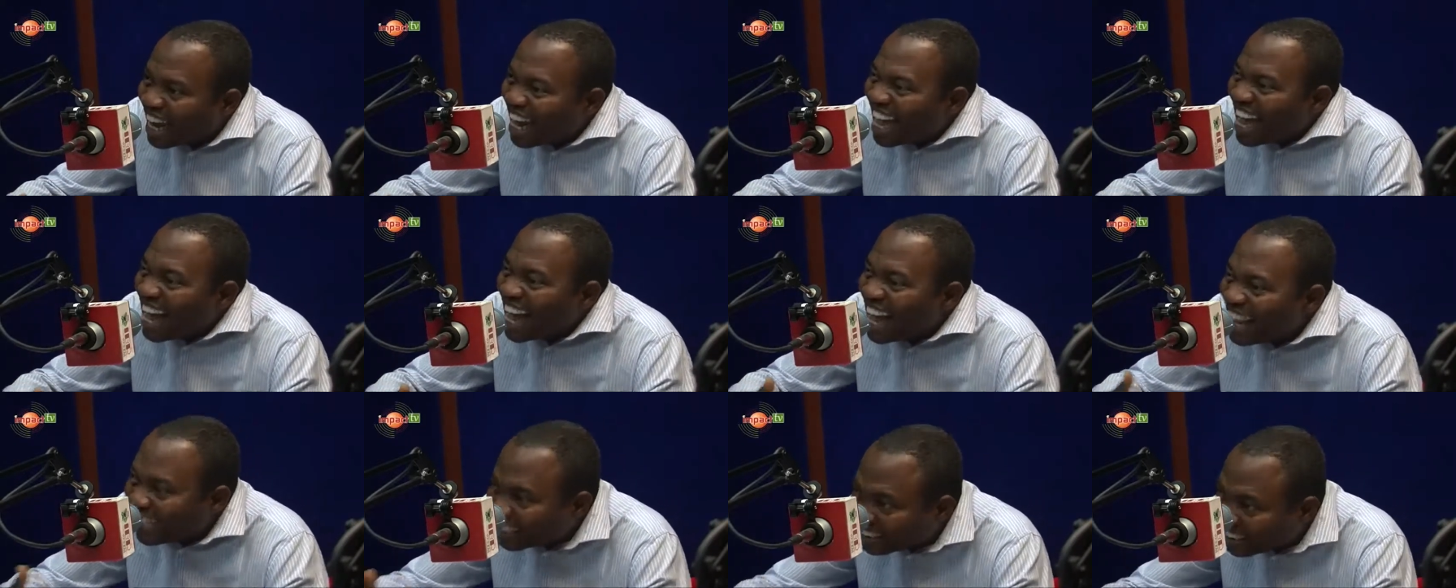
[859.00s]

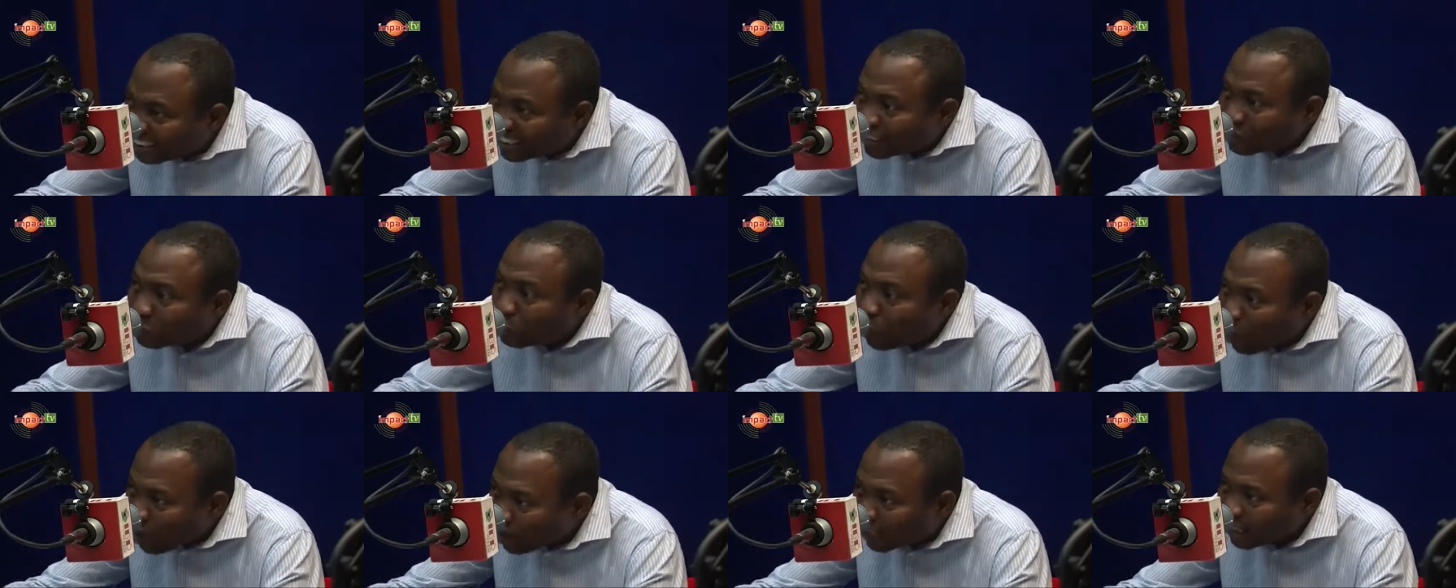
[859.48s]
healthy
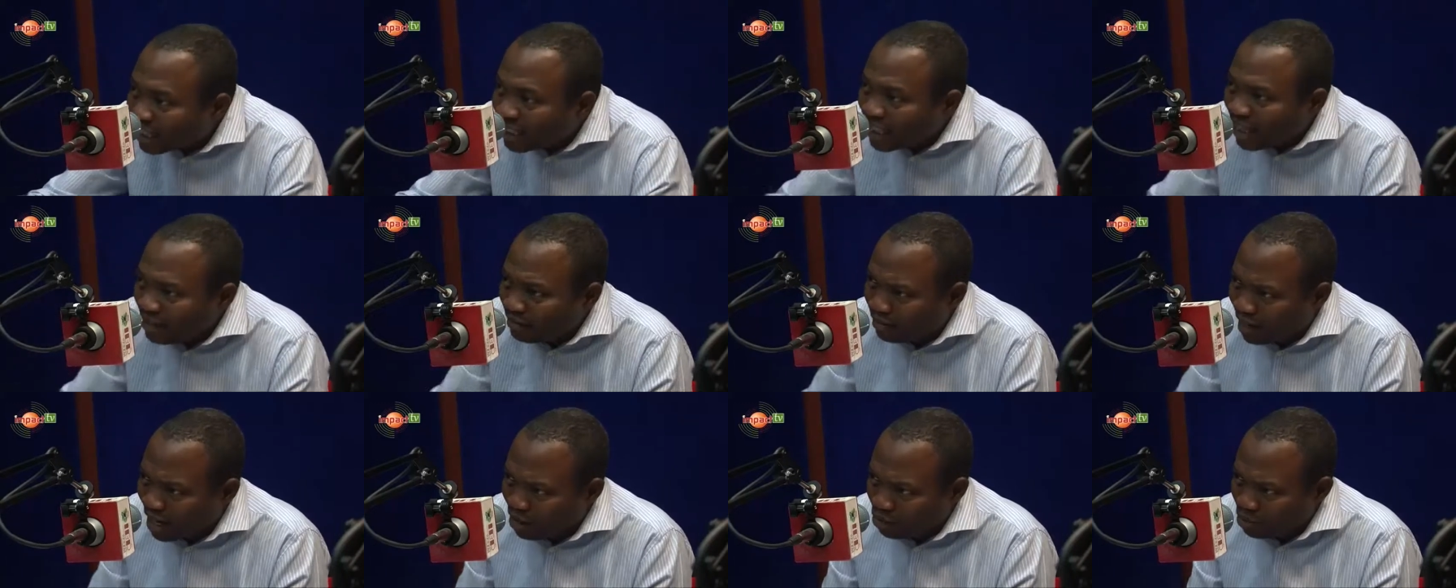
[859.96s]
working
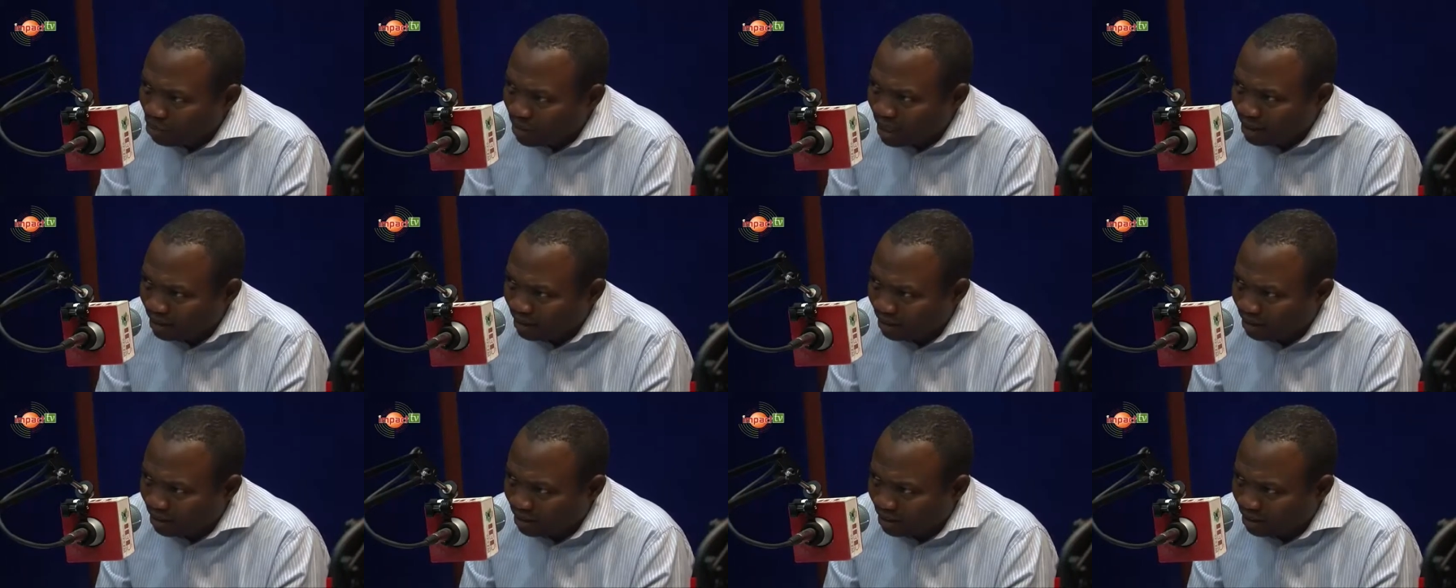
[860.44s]
environment
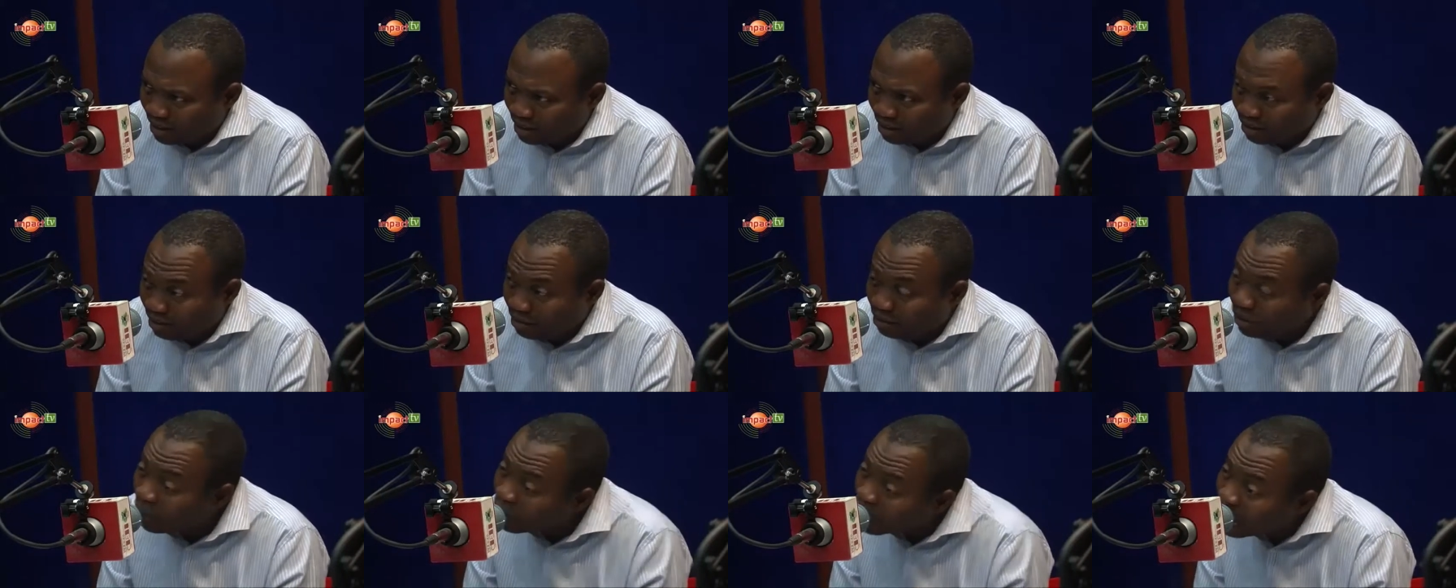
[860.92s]

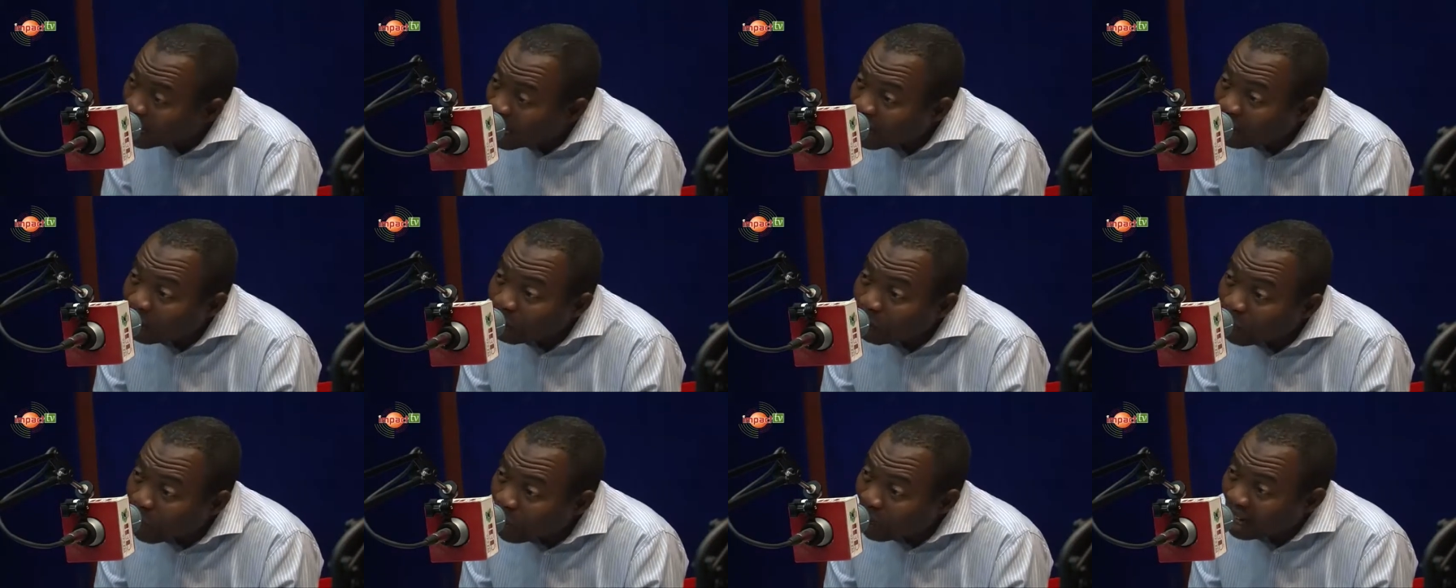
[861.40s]
for
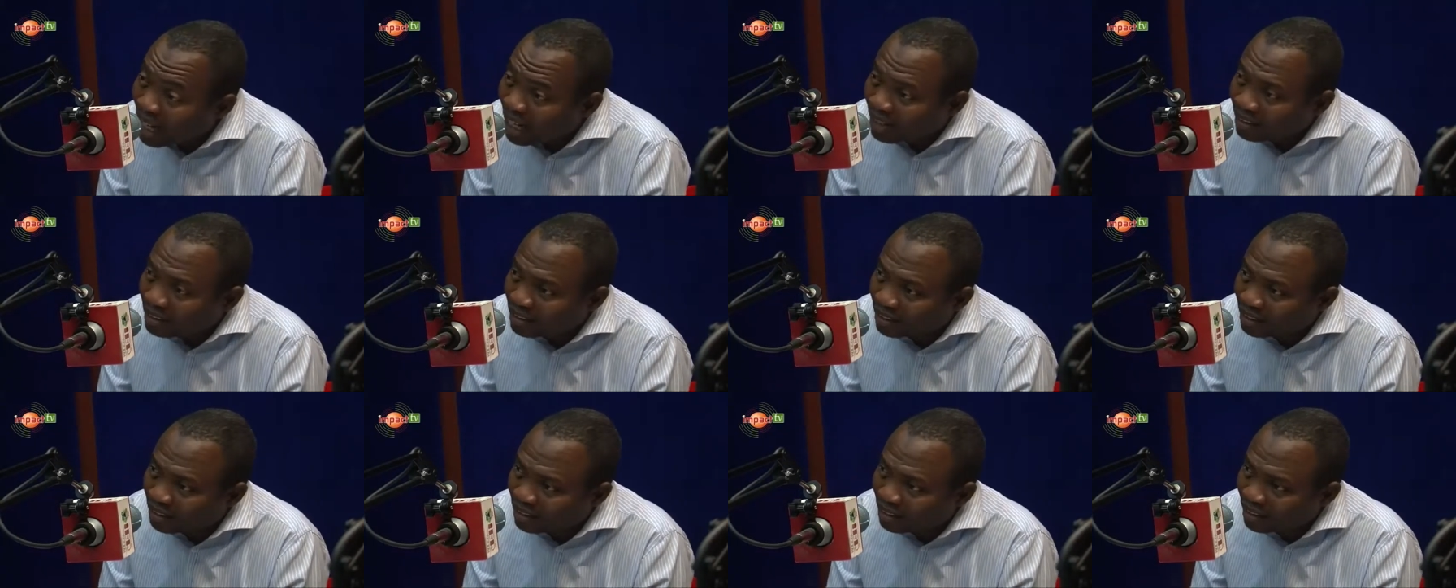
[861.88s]
their
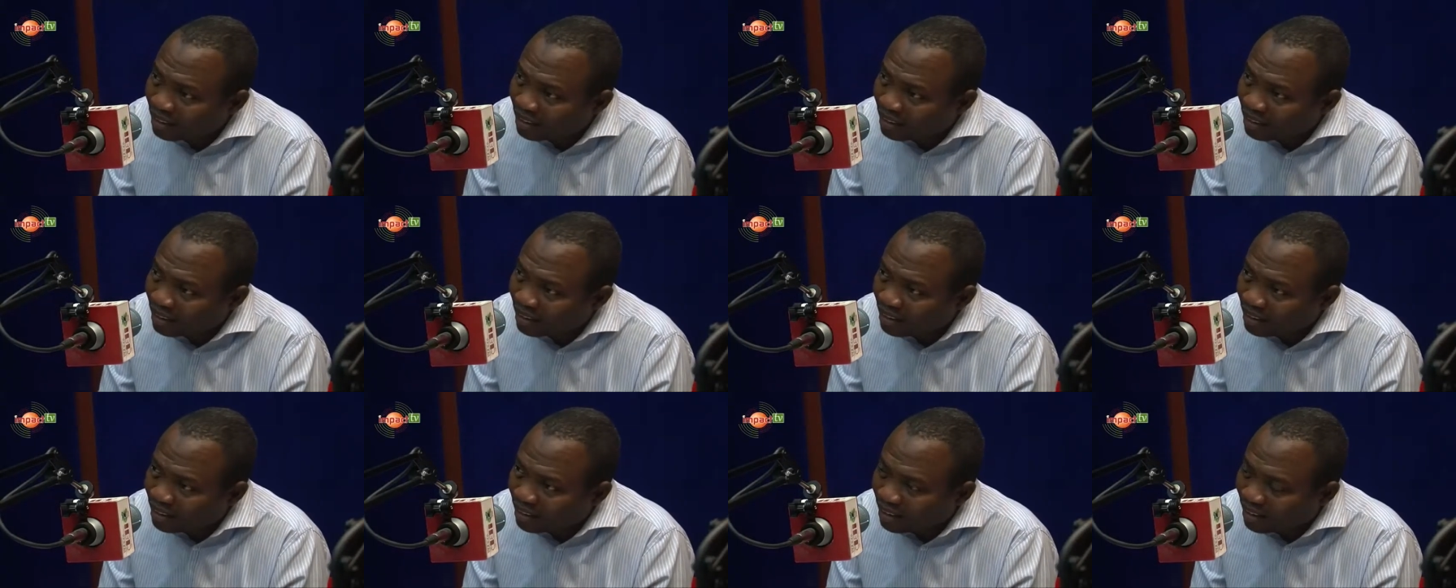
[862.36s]
workers.
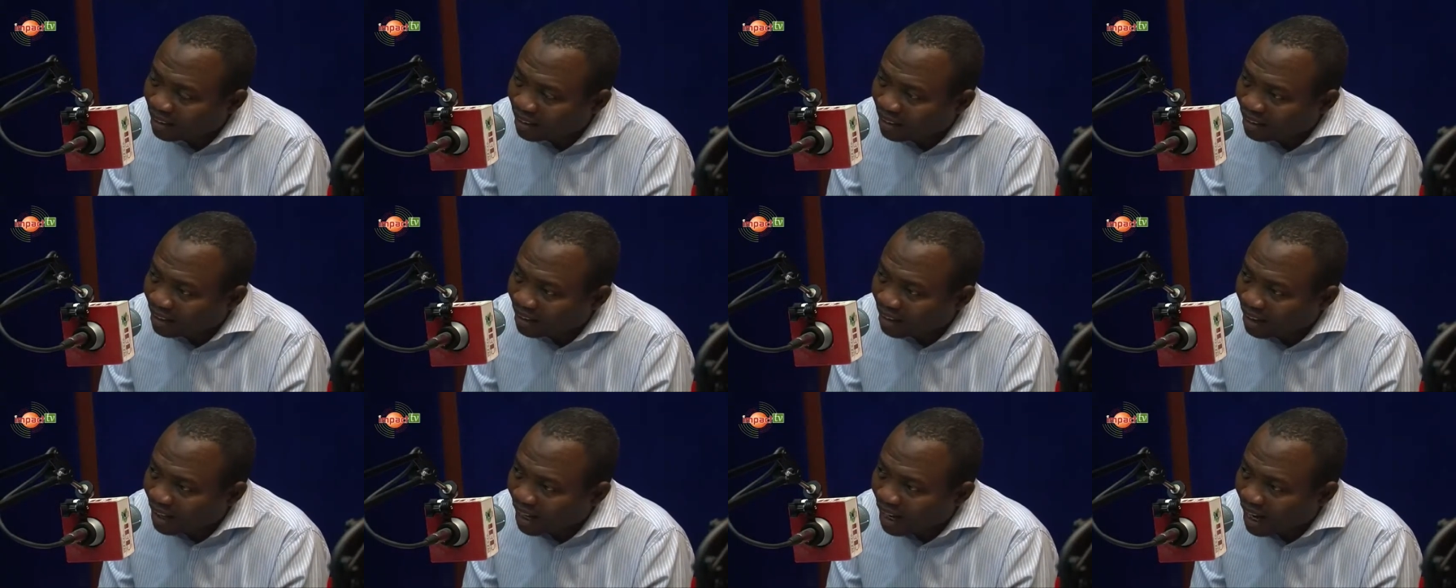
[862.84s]

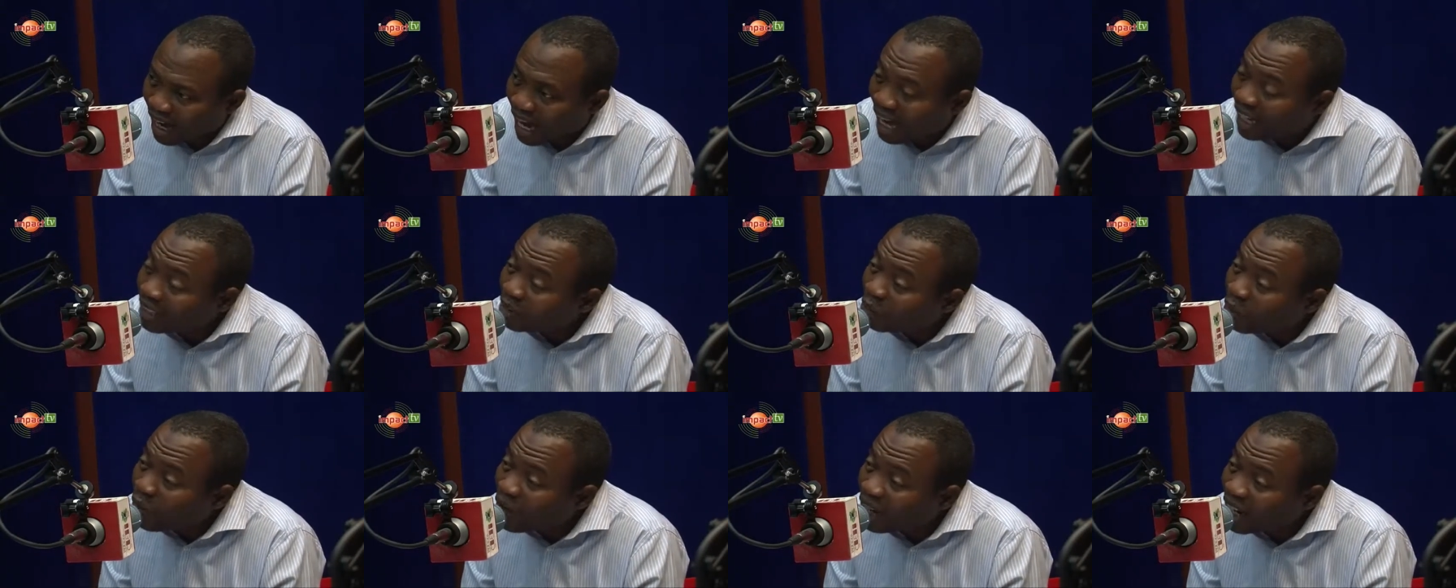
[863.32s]
Are
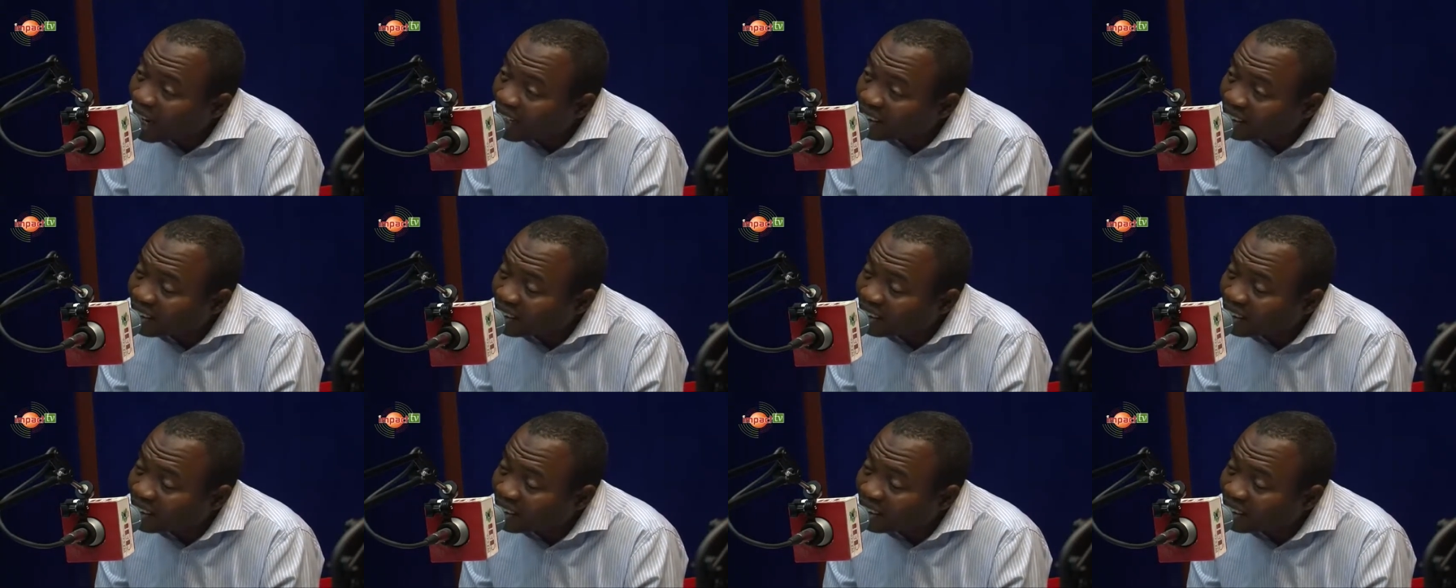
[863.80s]
the workers